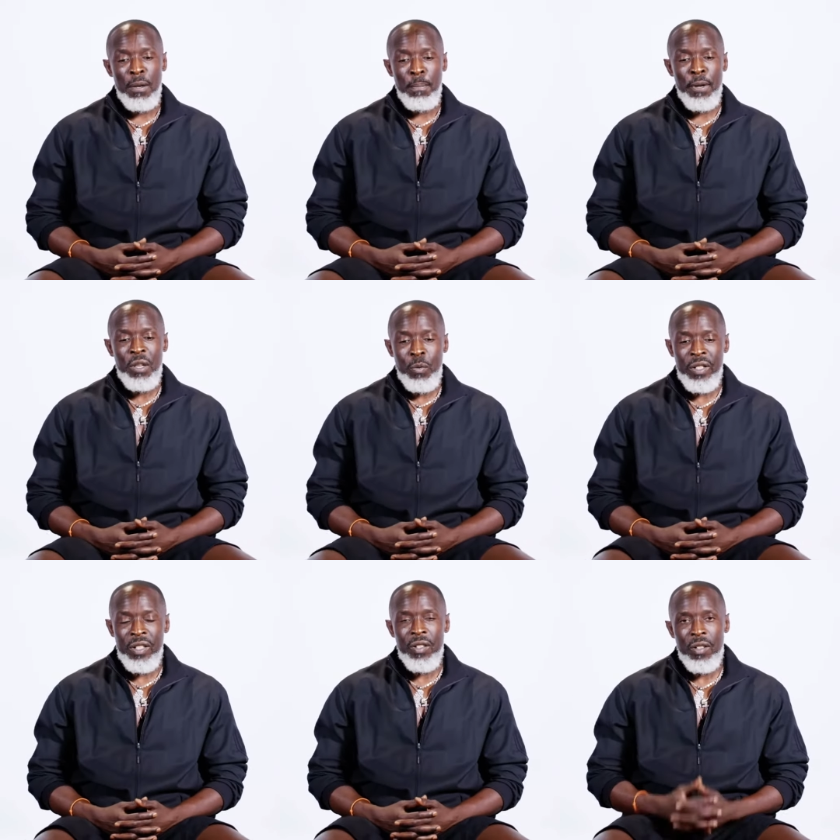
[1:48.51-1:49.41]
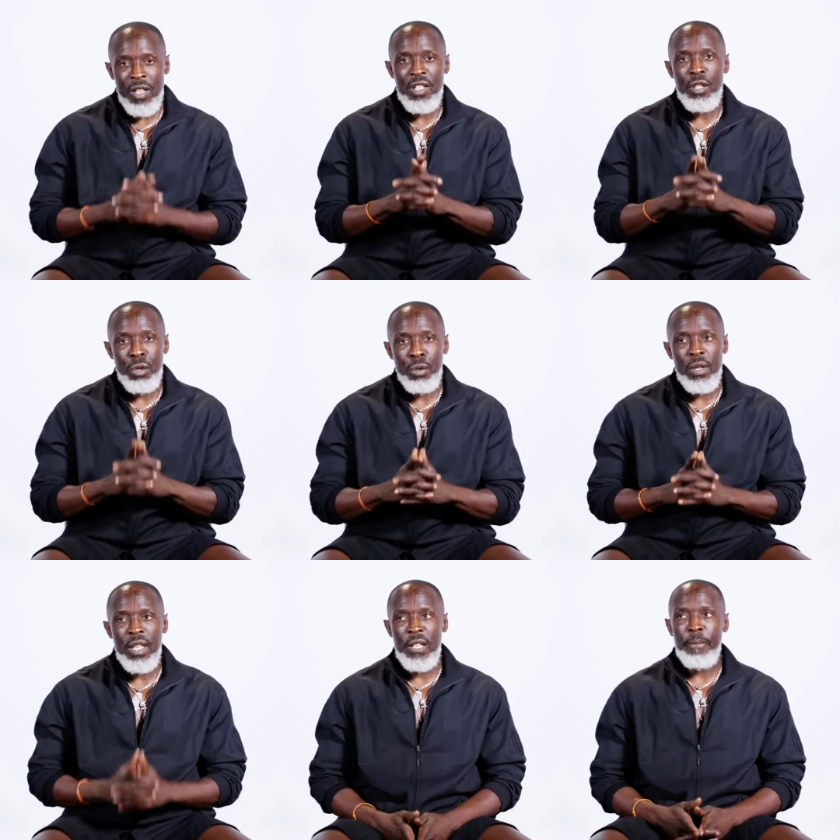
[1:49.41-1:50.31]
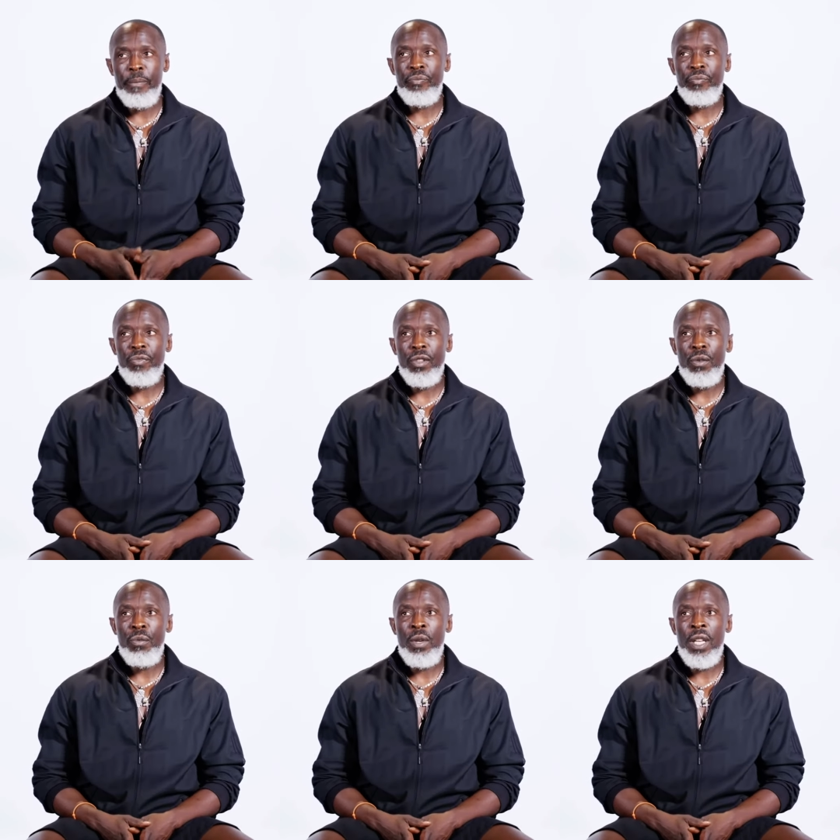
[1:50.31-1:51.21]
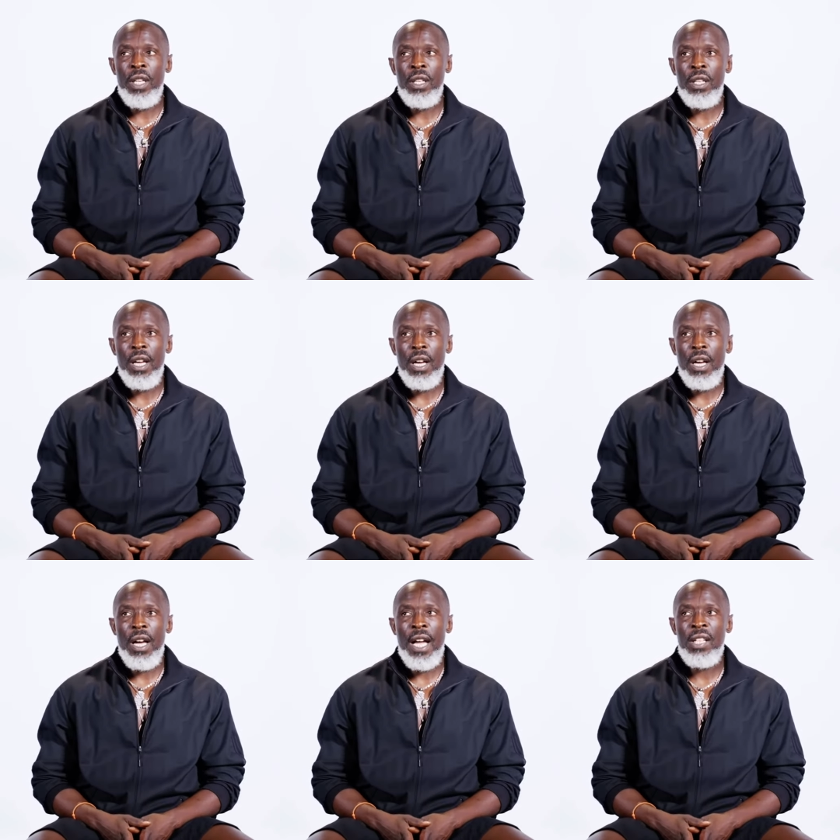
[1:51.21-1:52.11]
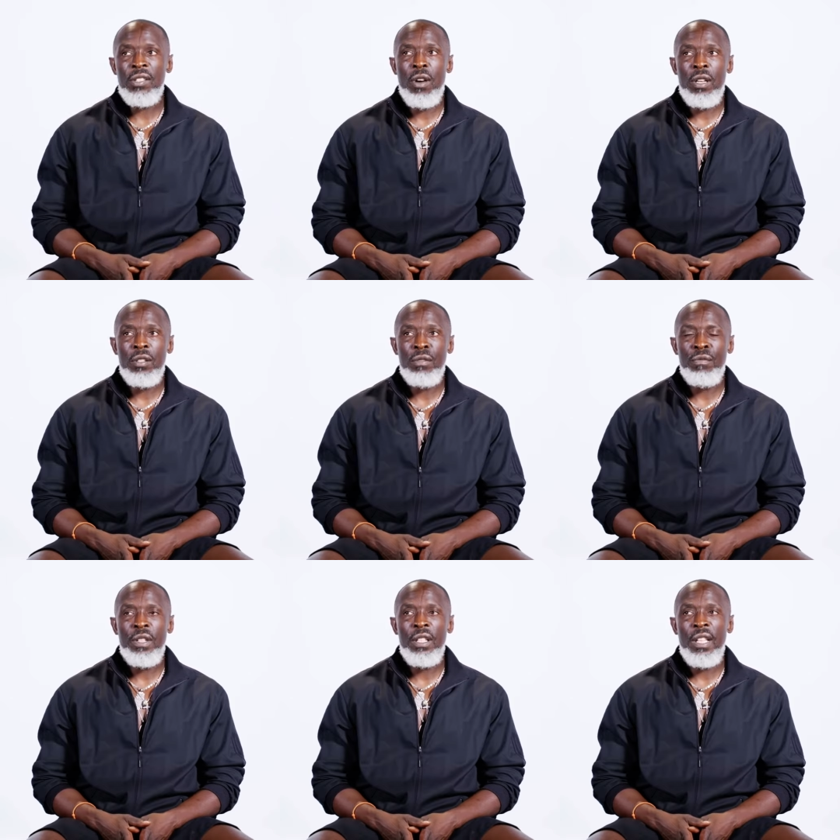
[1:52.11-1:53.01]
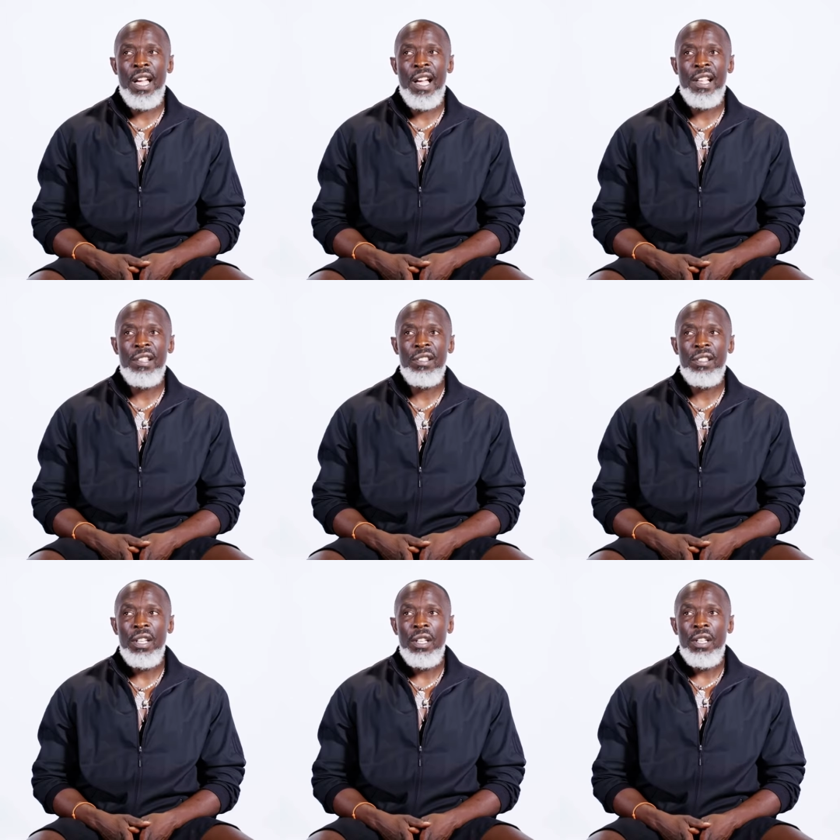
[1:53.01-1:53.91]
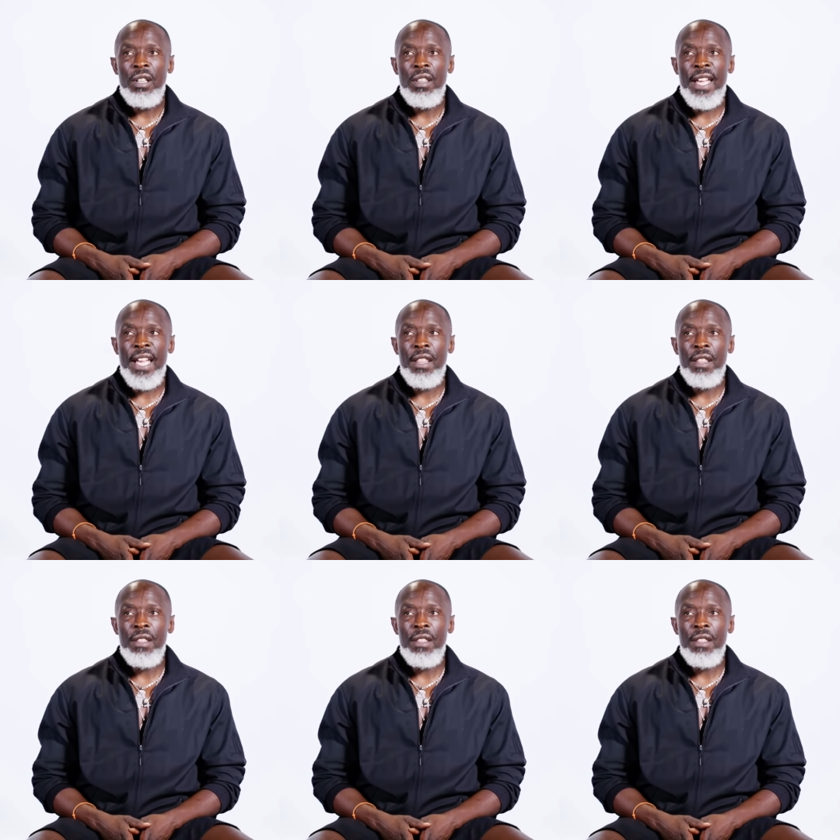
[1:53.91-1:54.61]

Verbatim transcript: But it was in season three when I started to realize that